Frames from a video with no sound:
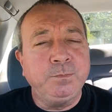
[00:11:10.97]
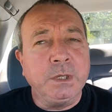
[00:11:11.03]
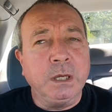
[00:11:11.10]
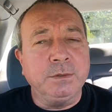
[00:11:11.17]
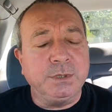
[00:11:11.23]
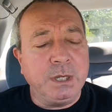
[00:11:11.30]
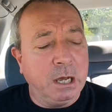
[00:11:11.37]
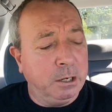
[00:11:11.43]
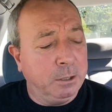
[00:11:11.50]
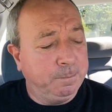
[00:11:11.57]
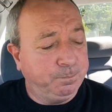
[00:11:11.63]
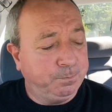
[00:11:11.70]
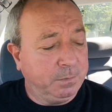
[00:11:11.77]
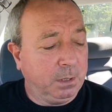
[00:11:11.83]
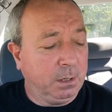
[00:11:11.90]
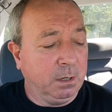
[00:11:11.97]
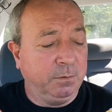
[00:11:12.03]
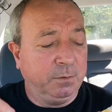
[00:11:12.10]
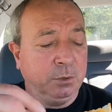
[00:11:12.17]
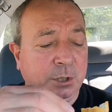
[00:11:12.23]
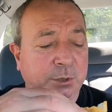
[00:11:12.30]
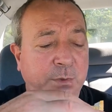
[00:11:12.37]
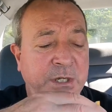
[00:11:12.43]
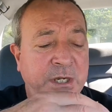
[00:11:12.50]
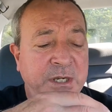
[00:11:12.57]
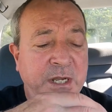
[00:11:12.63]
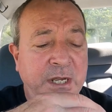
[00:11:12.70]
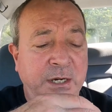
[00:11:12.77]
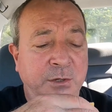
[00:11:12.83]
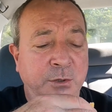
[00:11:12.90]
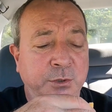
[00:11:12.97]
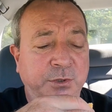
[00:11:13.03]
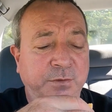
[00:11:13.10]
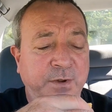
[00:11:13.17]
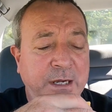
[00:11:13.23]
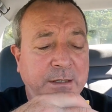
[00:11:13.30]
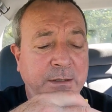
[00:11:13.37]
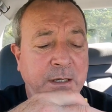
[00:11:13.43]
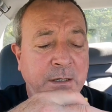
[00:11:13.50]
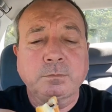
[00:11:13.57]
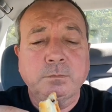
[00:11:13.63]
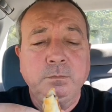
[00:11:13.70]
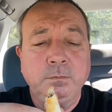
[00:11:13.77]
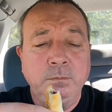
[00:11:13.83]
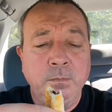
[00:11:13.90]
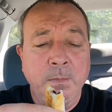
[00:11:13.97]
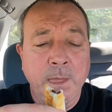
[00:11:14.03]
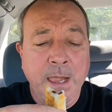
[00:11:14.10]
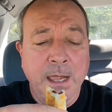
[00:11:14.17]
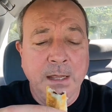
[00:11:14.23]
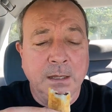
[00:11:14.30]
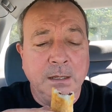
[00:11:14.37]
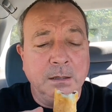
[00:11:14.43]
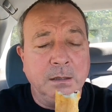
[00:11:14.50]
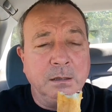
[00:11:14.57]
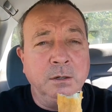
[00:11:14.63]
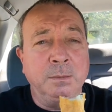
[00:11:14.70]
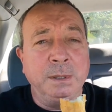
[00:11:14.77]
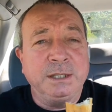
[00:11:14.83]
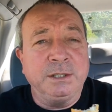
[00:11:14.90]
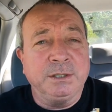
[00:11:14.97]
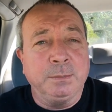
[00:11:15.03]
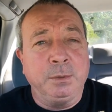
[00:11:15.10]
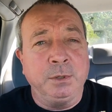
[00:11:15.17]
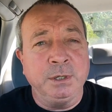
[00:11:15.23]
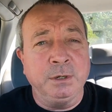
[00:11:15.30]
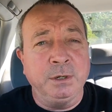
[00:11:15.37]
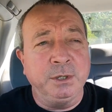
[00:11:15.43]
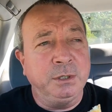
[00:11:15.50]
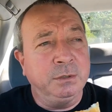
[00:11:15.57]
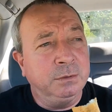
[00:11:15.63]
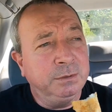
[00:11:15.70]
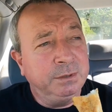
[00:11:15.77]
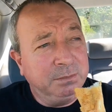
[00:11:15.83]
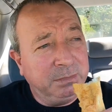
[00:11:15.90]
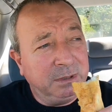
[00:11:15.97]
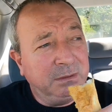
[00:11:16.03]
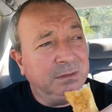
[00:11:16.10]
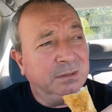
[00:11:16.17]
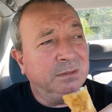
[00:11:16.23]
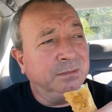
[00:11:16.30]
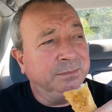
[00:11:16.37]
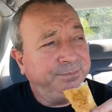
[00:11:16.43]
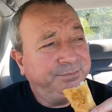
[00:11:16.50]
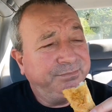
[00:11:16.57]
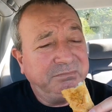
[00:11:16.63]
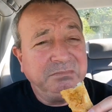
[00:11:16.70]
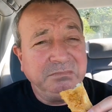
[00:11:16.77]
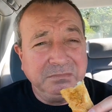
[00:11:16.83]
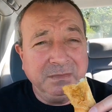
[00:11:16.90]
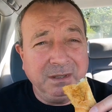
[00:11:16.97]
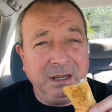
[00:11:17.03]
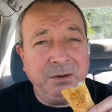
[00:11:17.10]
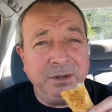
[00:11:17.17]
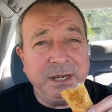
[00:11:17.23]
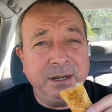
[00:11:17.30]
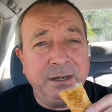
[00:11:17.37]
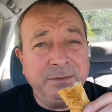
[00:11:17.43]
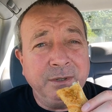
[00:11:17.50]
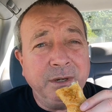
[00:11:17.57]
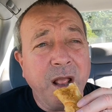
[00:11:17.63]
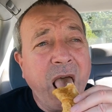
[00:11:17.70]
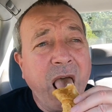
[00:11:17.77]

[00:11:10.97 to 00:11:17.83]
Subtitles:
So, of course, we didn't get an ooze factor. A little bit disappointed on the ooze, but, you know, I'll get over it.